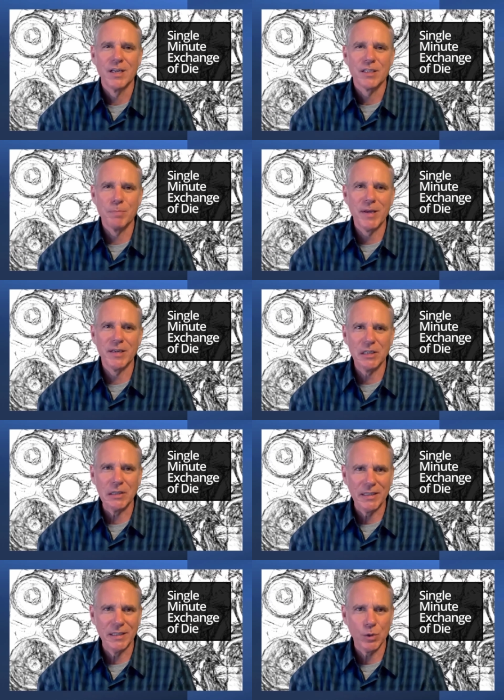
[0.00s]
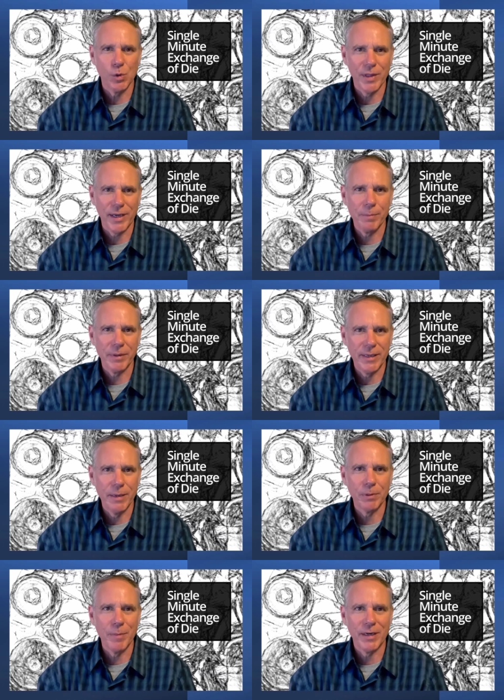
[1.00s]
SMED is a lean tool that can be
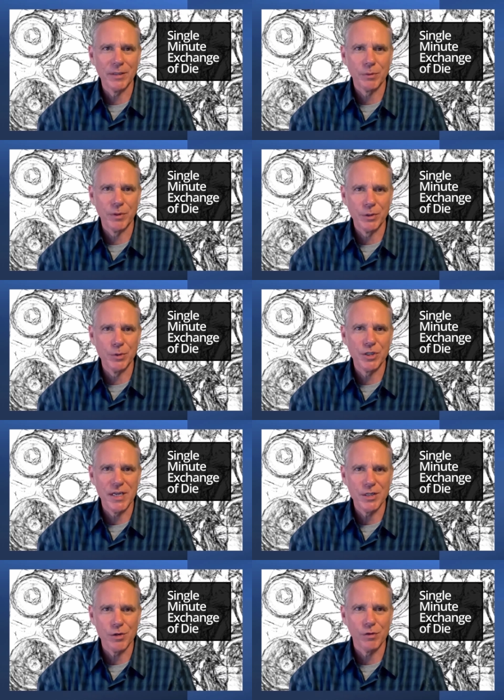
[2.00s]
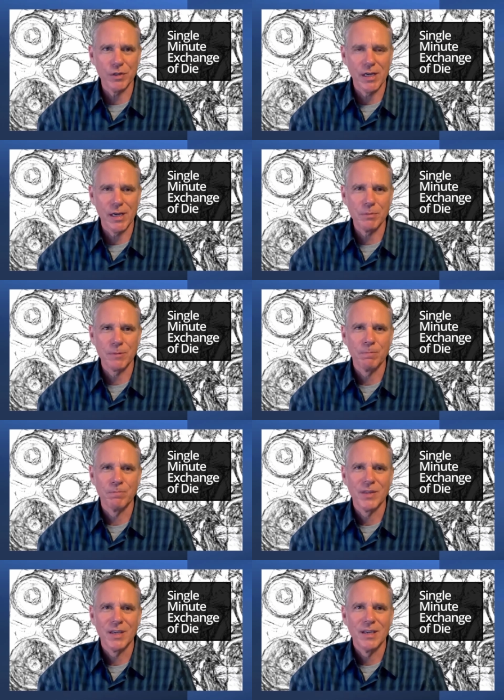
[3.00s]
implemented to reduce changeover times.
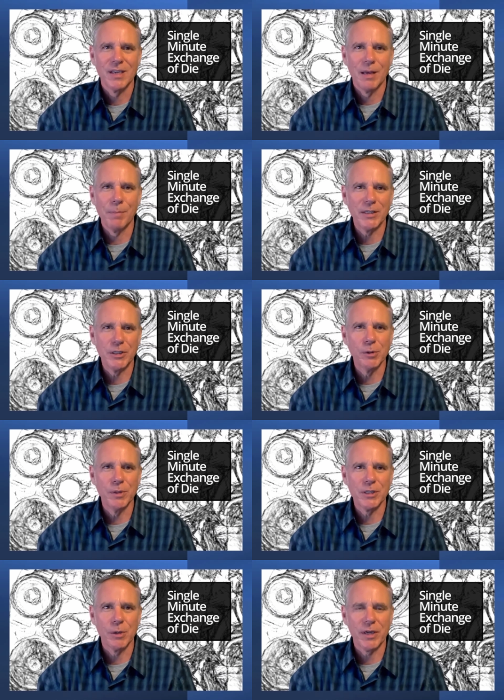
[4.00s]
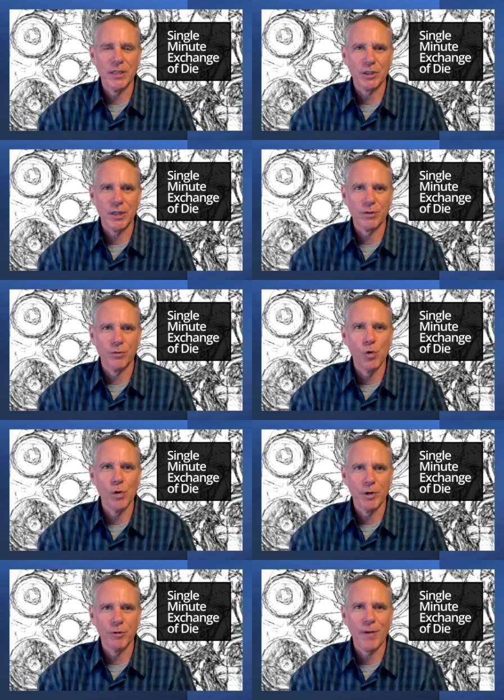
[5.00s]
And by doing so, it can
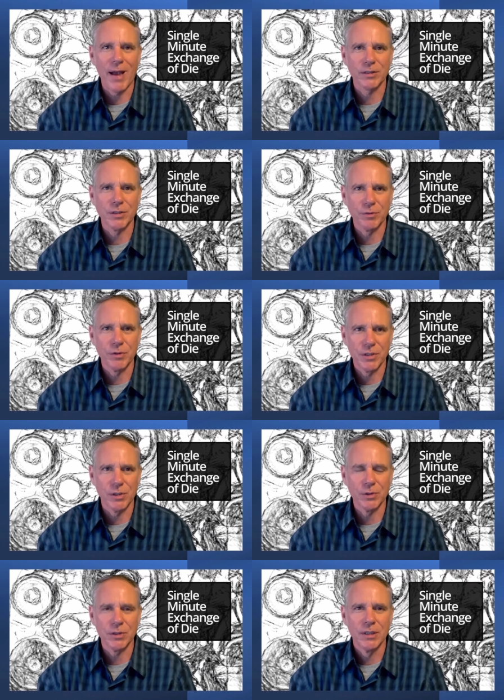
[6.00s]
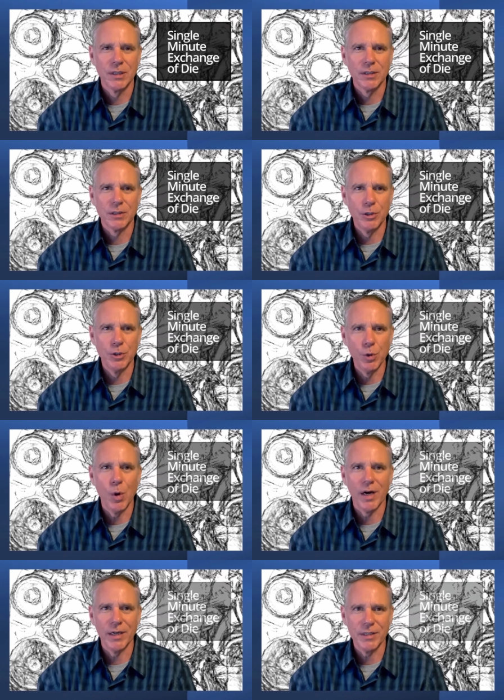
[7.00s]
transform your factory's results to new
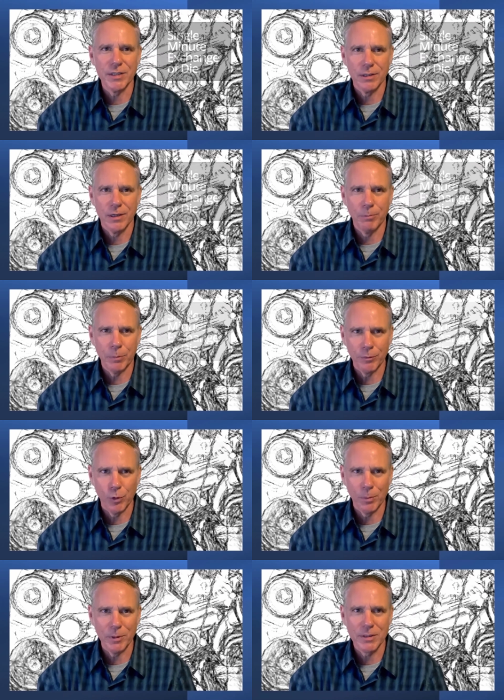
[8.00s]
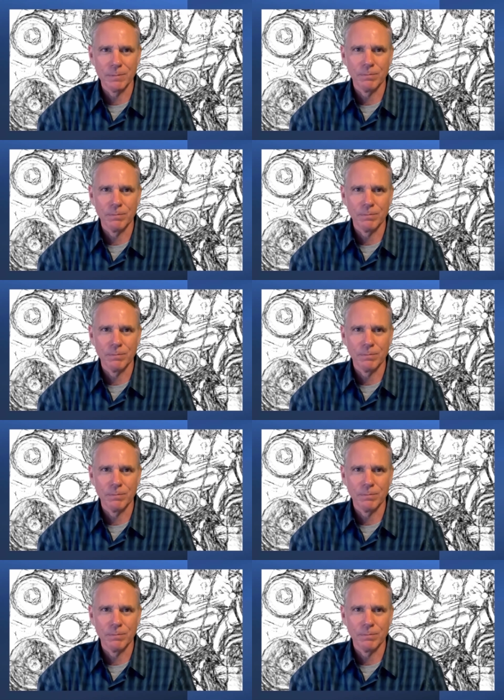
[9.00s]
heights of performance.